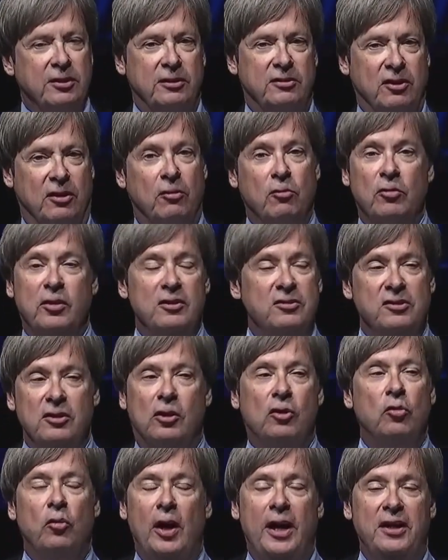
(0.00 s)
It's a, this is a
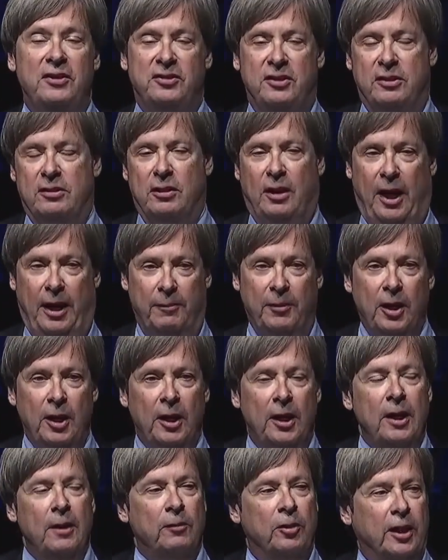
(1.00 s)
crazy time
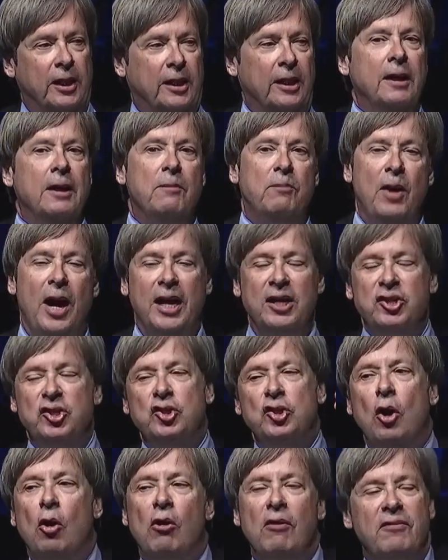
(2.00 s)
politically. By
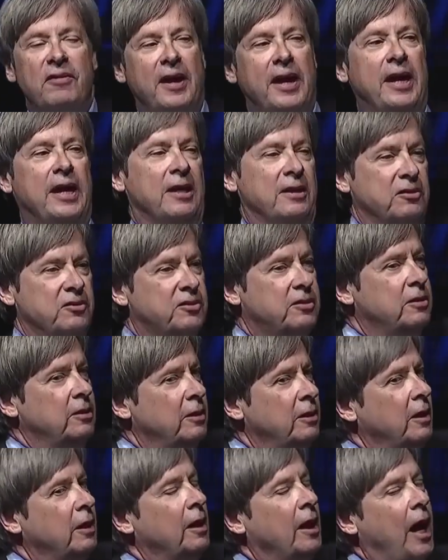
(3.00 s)
show of hands,
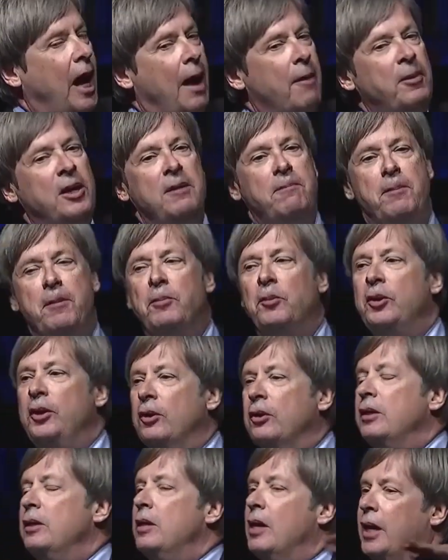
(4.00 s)
how many people
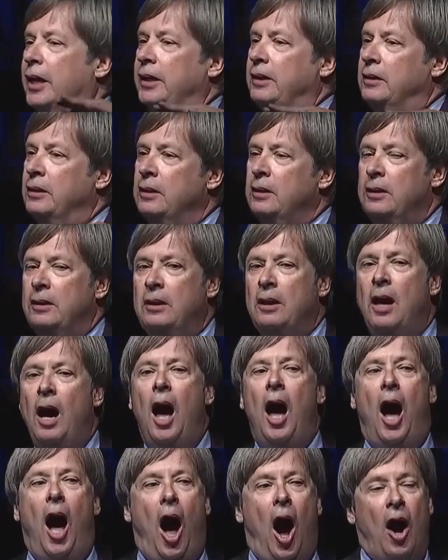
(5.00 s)
here tonight
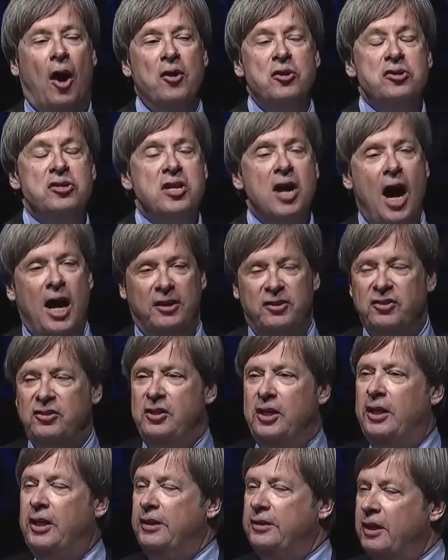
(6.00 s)
are not
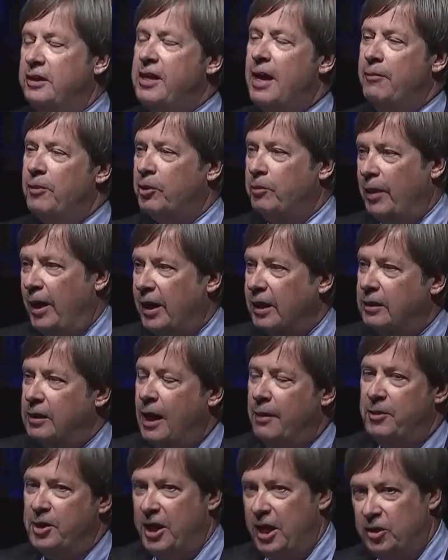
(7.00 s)
seeking the Democratic
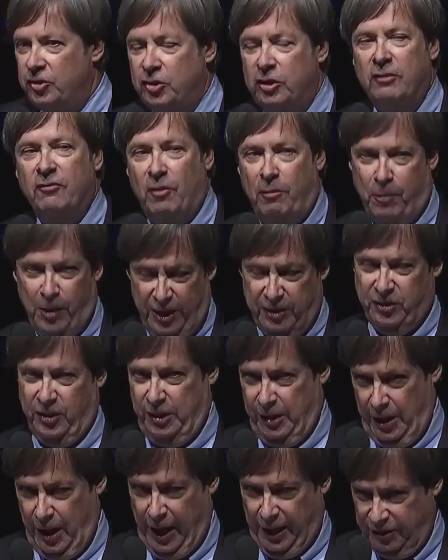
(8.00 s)
nomination for President
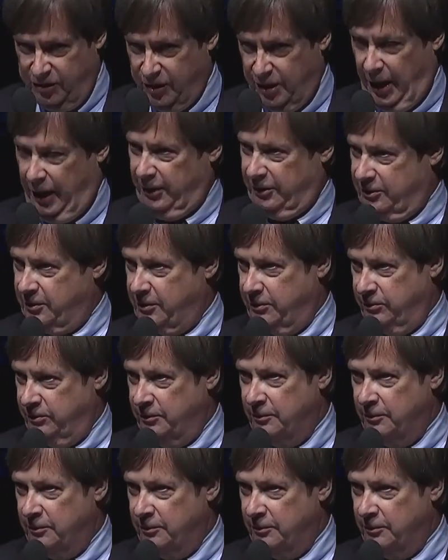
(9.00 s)
of the United States?